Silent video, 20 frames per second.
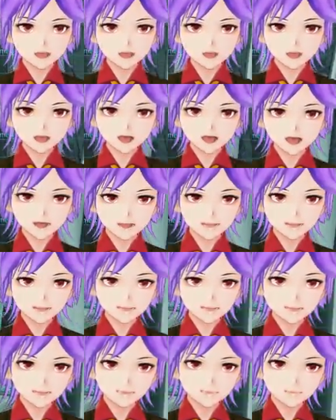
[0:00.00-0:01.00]
And then,
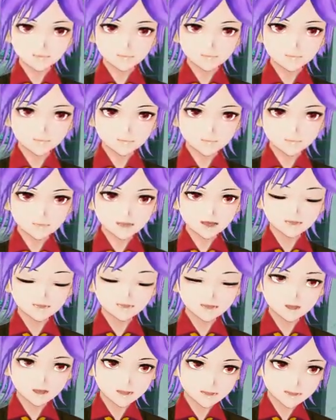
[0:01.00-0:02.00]
if
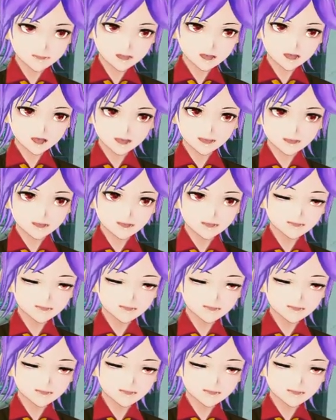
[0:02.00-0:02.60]
you're in the top area,